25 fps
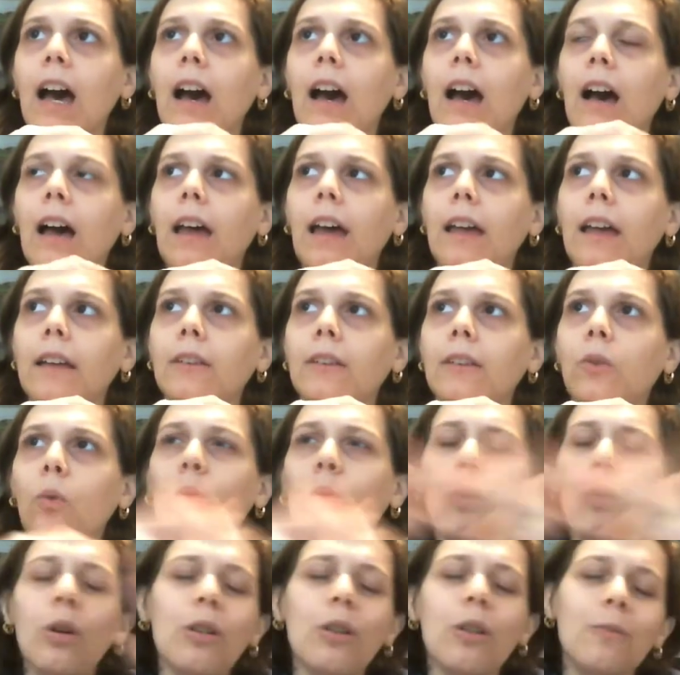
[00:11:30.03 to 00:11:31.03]
And
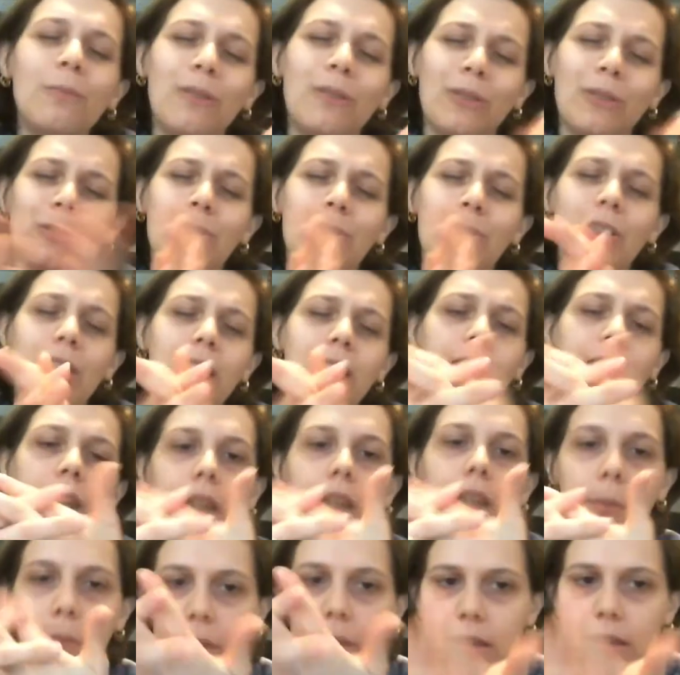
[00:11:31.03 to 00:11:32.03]
orbs are just, it
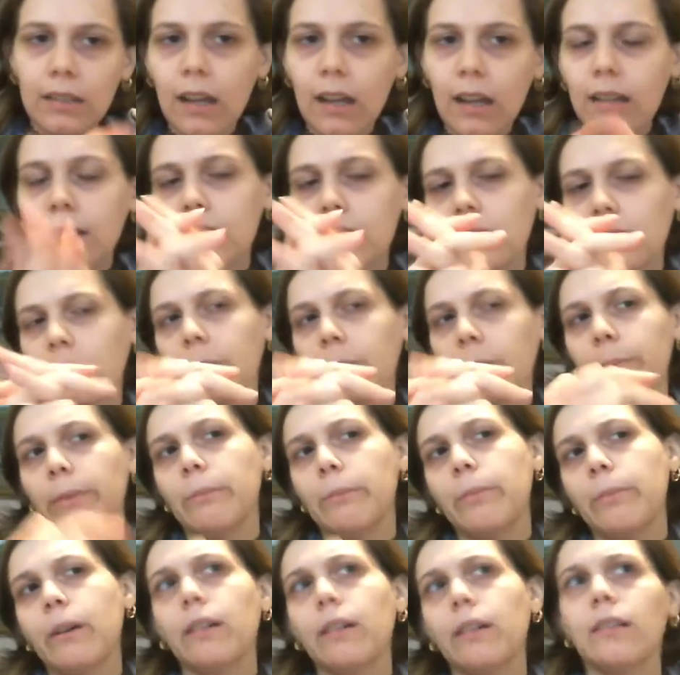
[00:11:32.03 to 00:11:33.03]
could be dust, it could be
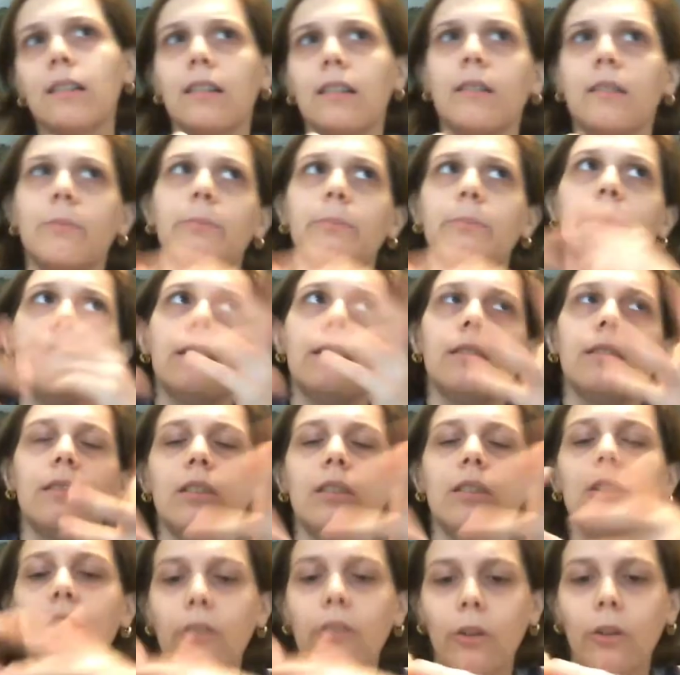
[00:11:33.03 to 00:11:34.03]
bugs, it could be,
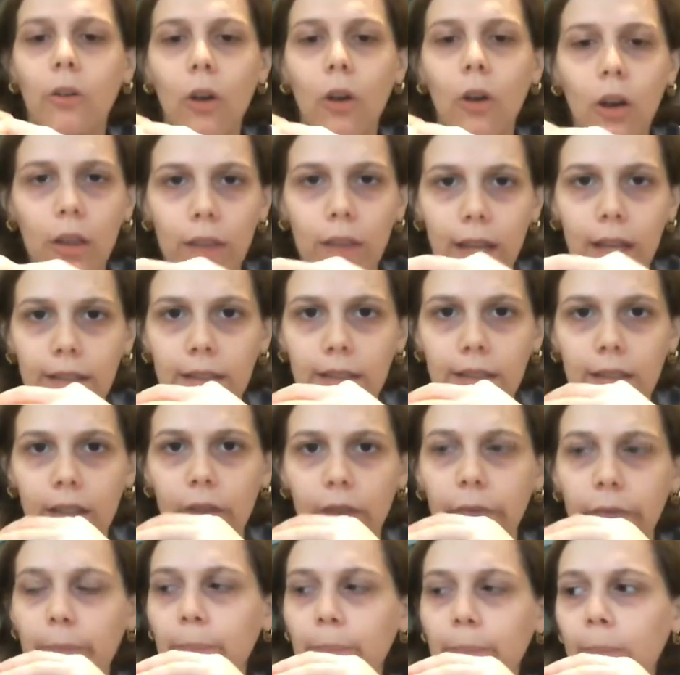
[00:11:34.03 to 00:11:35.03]
you know, all that
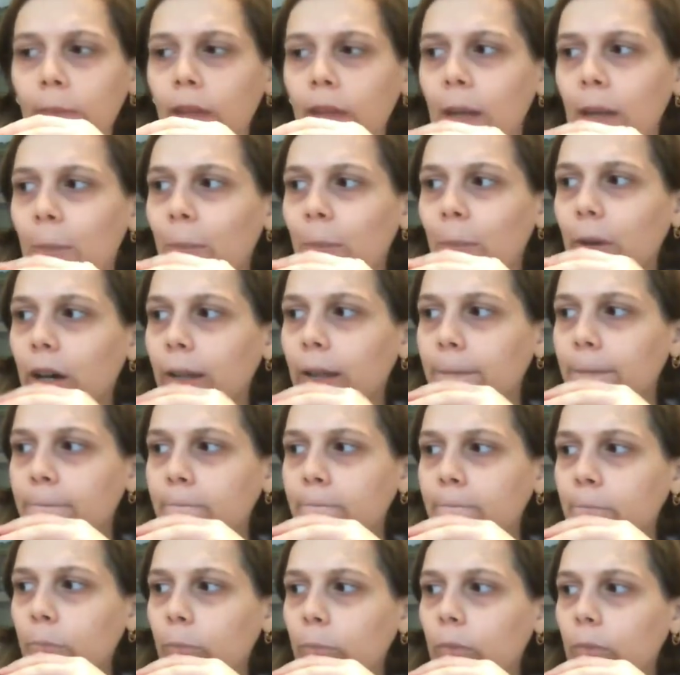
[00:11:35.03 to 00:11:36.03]
stuff. But
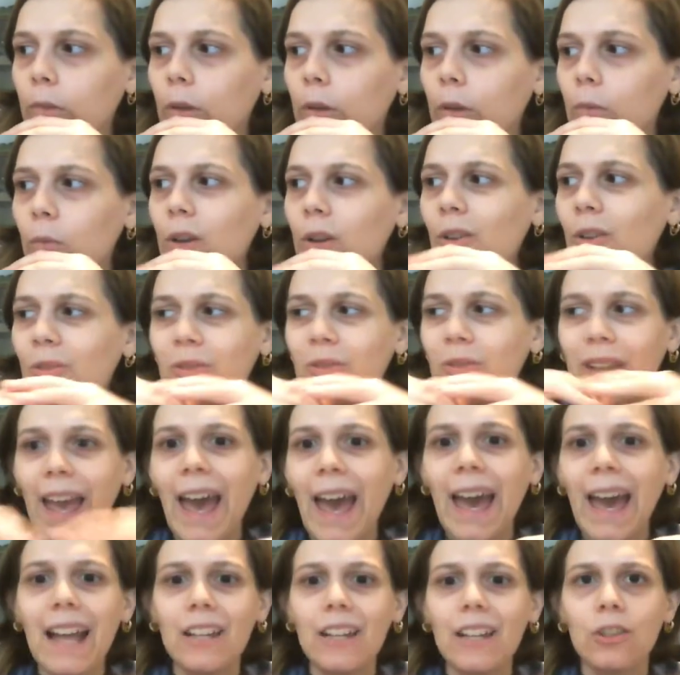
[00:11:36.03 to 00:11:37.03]
we don't
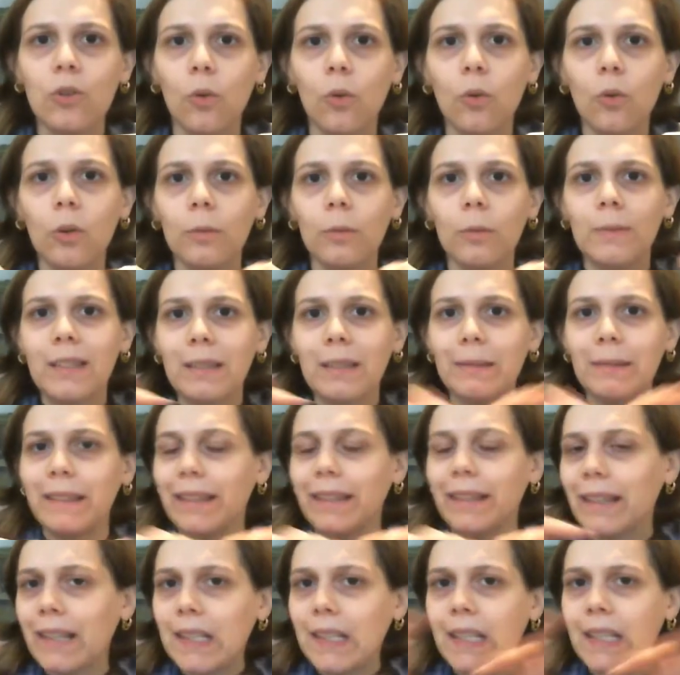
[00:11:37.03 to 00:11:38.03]
catch orbs
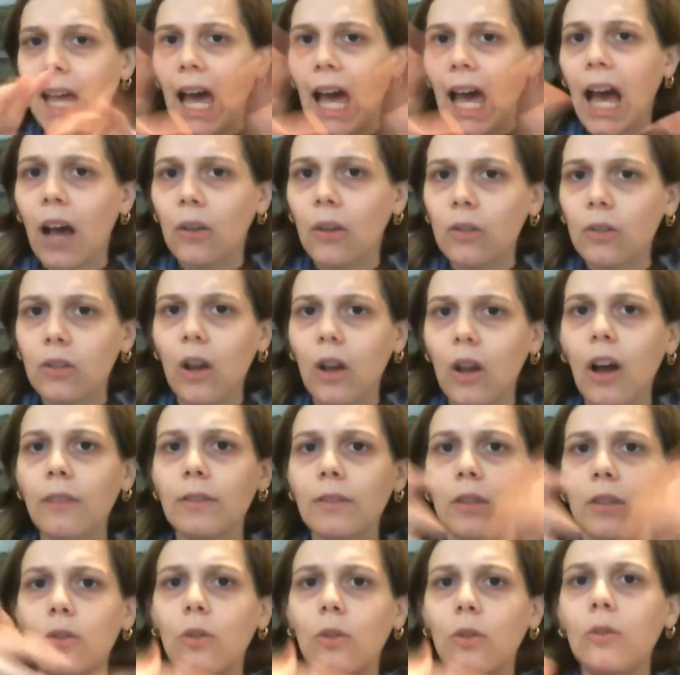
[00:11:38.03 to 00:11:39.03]
in this house
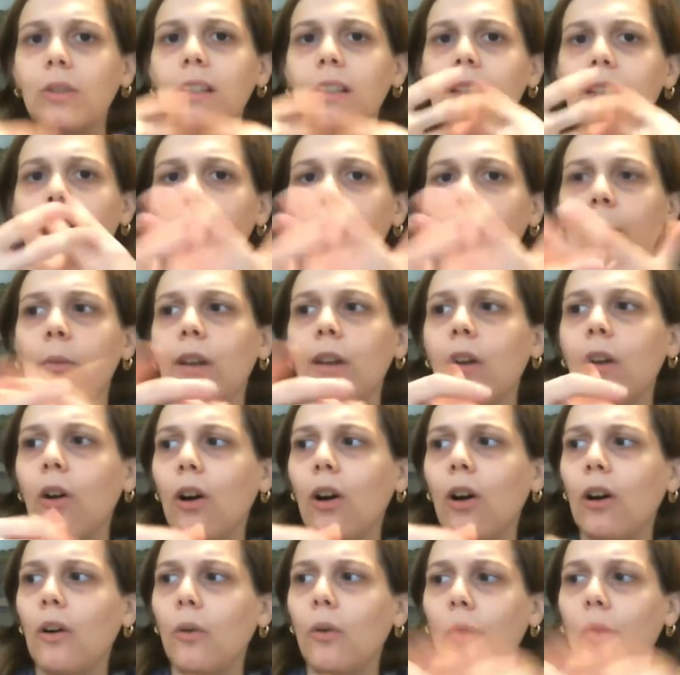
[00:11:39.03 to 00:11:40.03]
often. The only time we
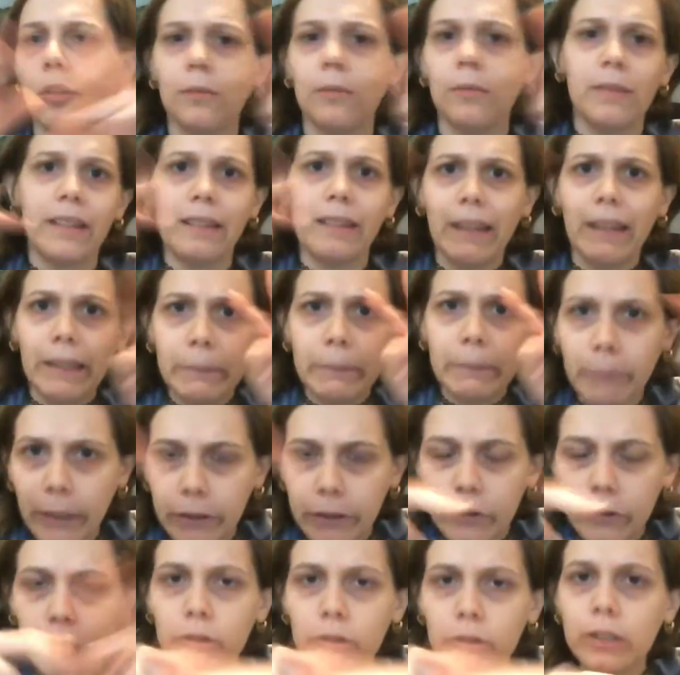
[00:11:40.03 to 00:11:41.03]
caught orbs in like
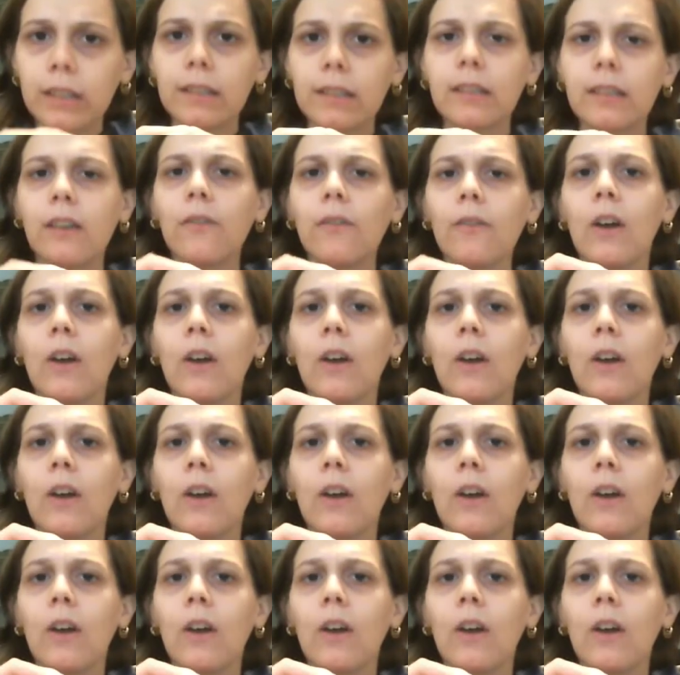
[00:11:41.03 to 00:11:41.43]
pictures and stuff